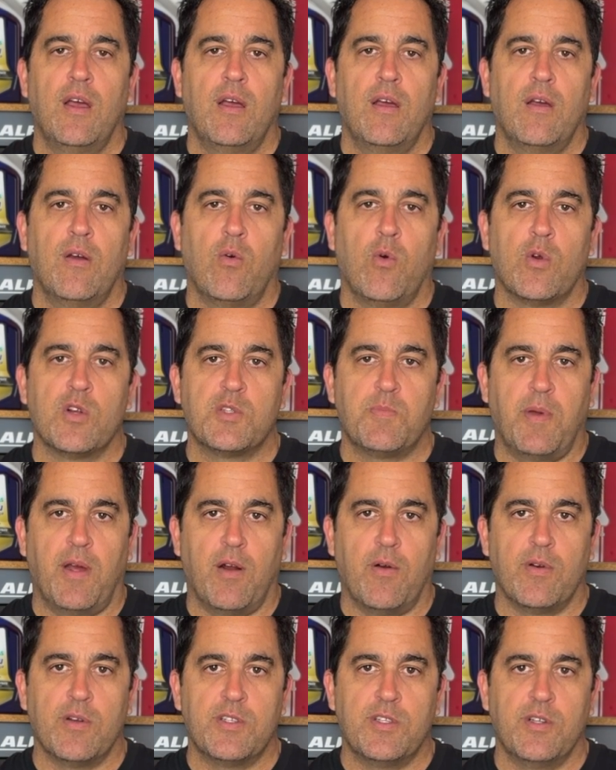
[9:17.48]

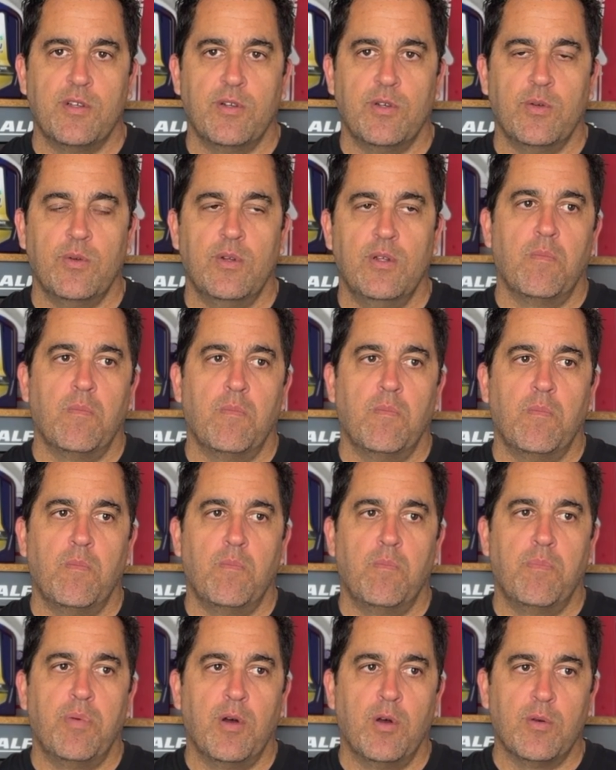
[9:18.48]
horsepower tune.
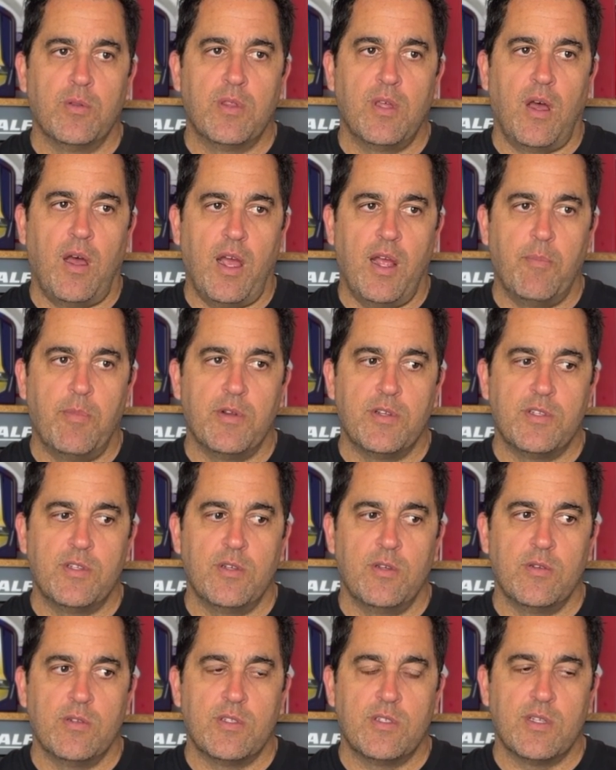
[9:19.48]
Both the hybrid
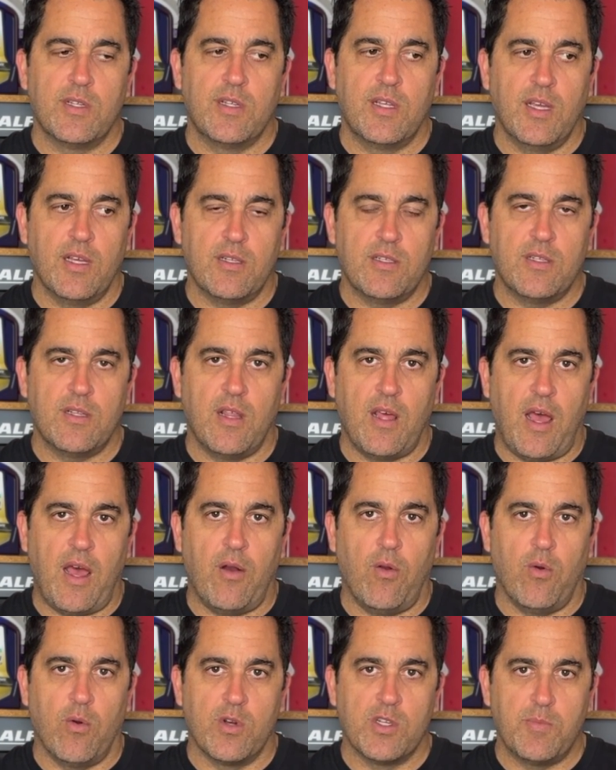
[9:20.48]
tunes, to get to that
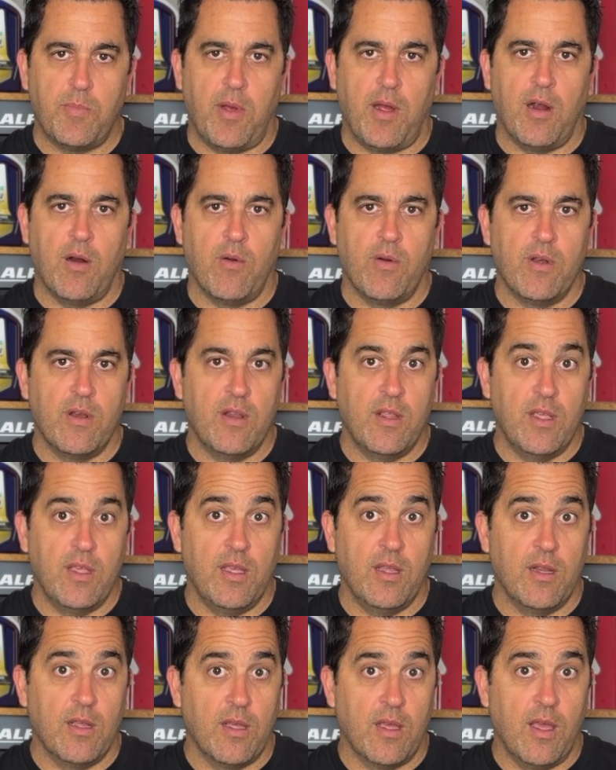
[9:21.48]
horsepower,
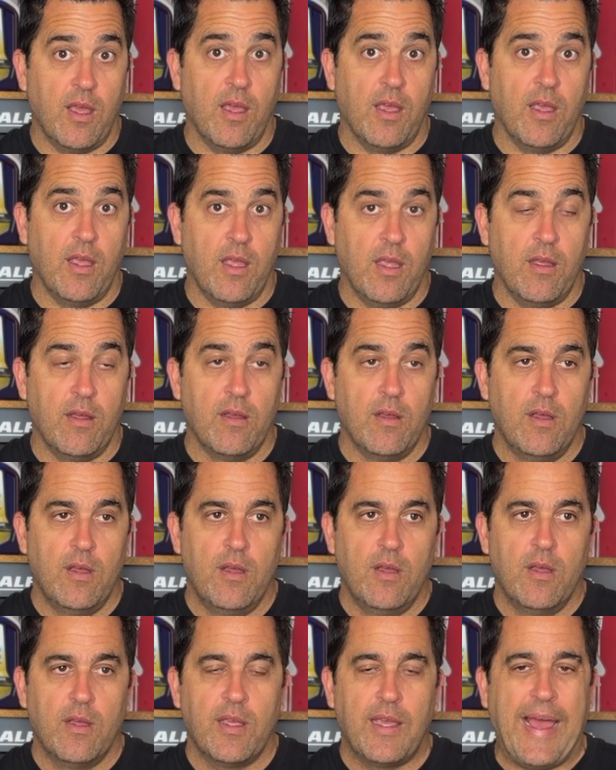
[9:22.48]
need a
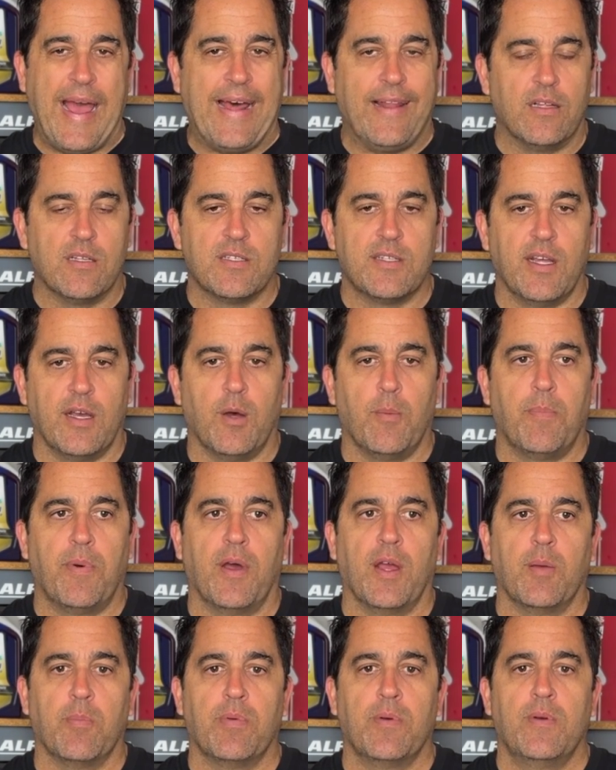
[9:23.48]
catless
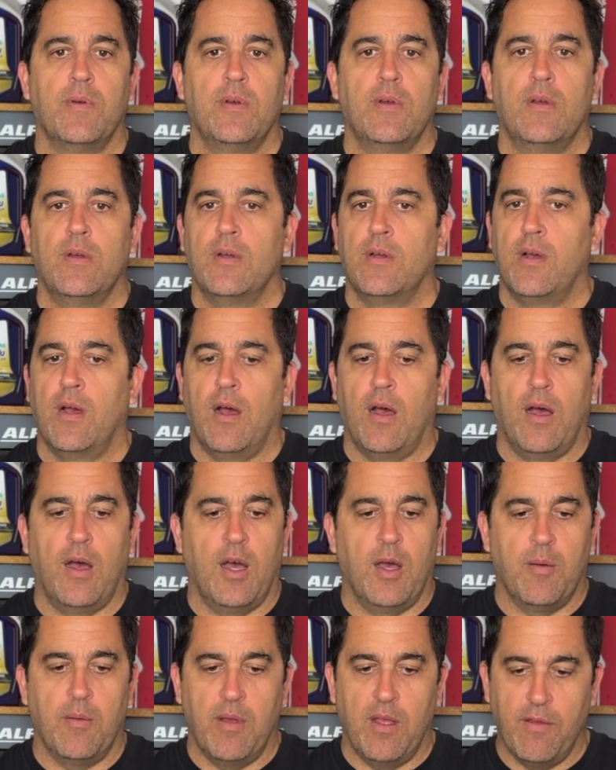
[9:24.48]
downpipe.
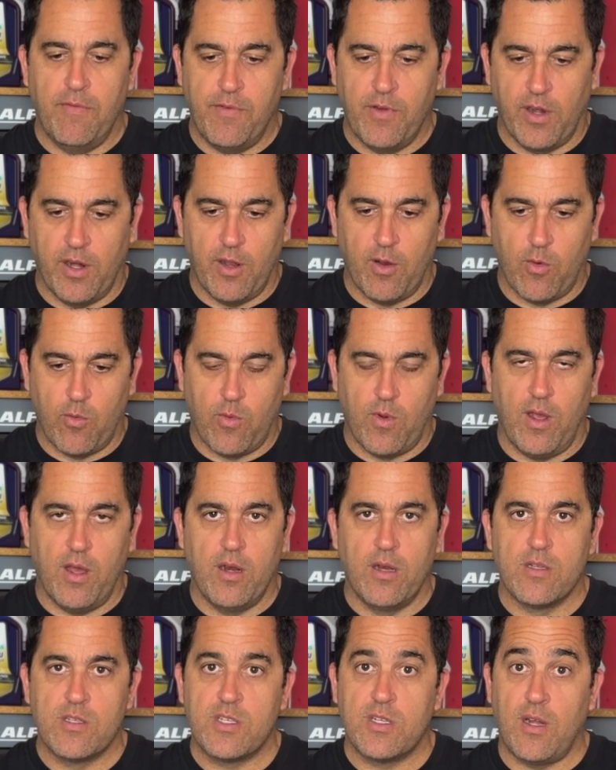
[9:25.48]
If you're going to
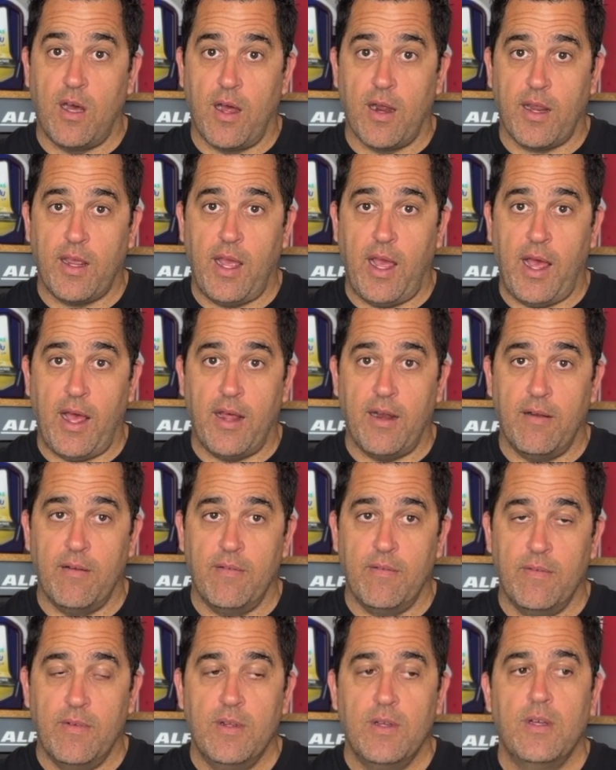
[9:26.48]
run a stock cat,
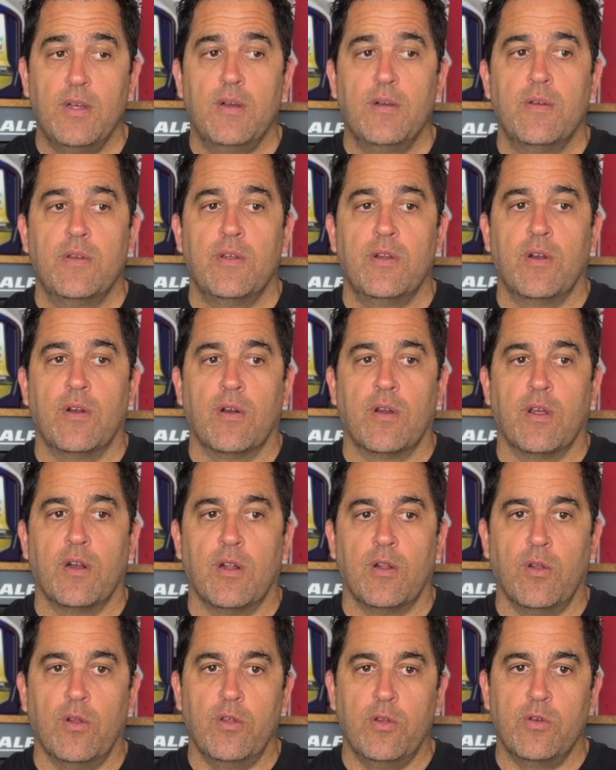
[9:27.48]
you're going
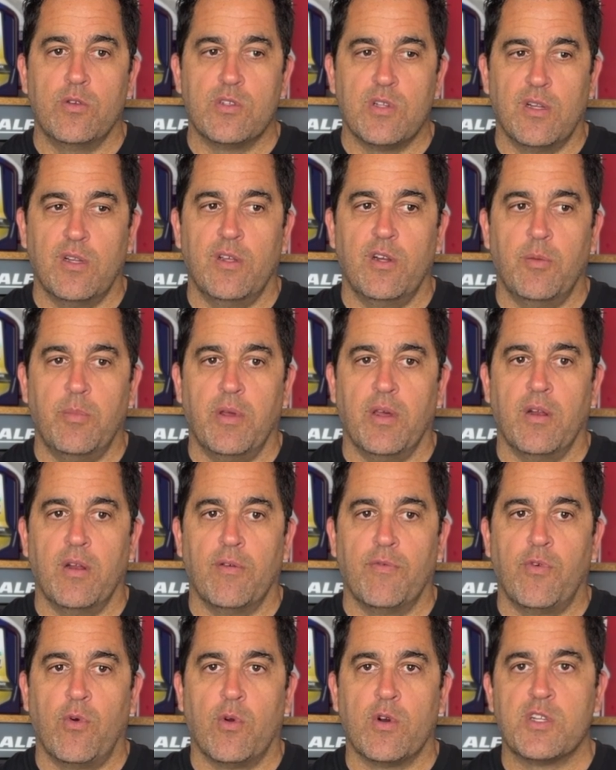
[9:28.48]
to lose a little bit
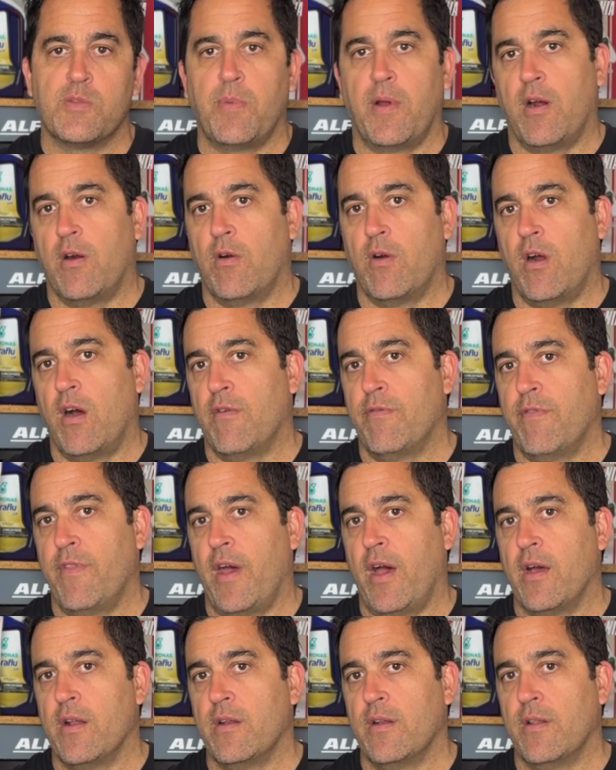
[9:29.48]
of horsepower off
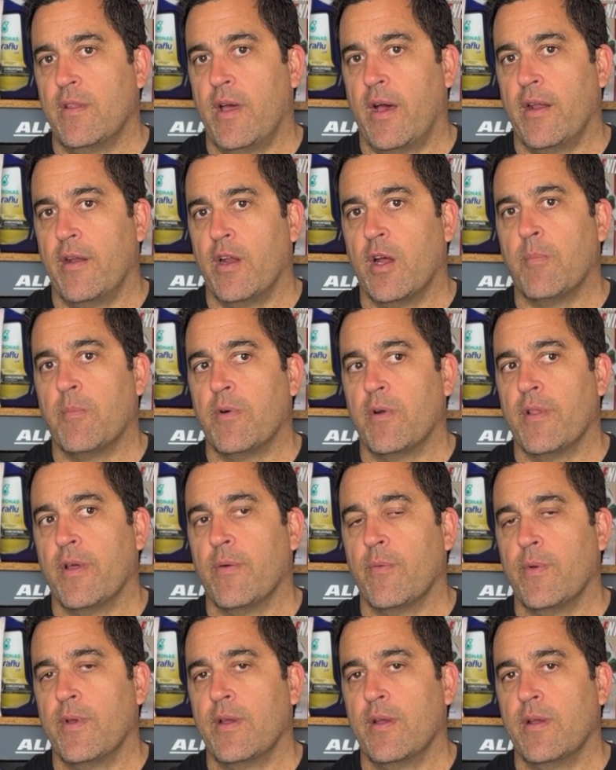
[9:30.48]
that number
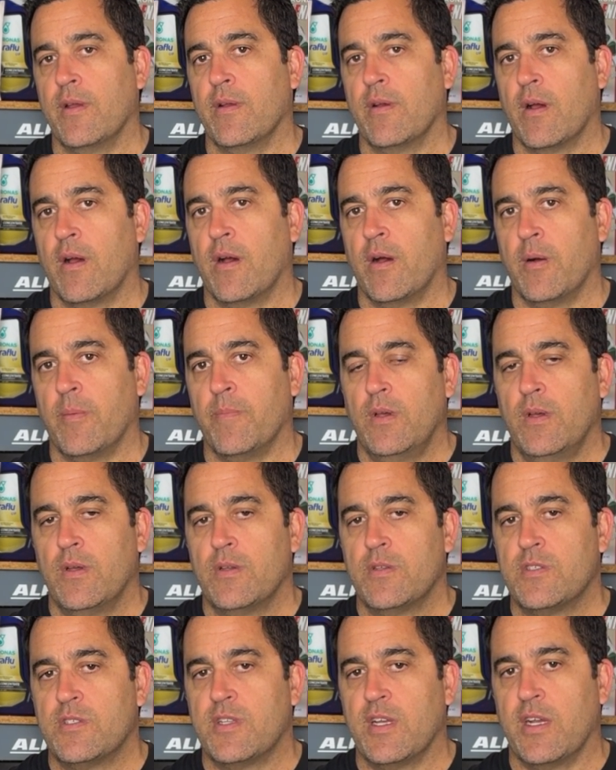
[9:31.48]
that we
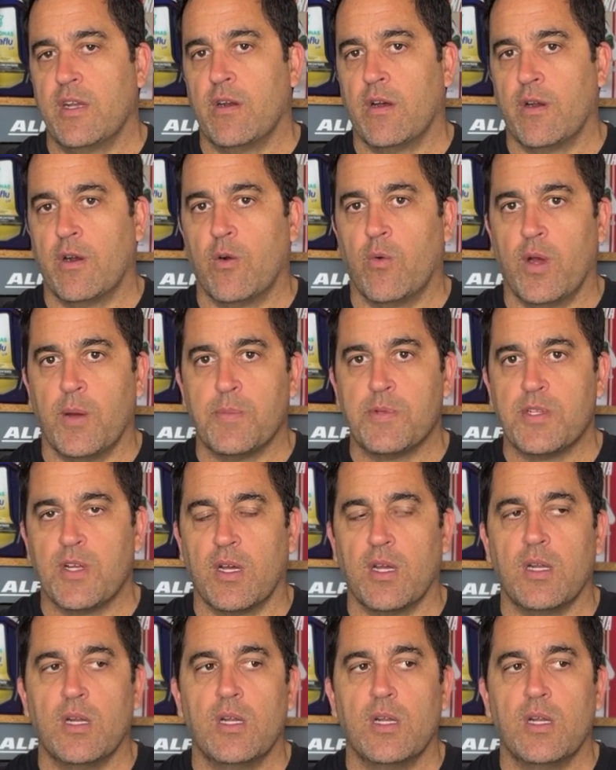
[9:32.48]
state on our website.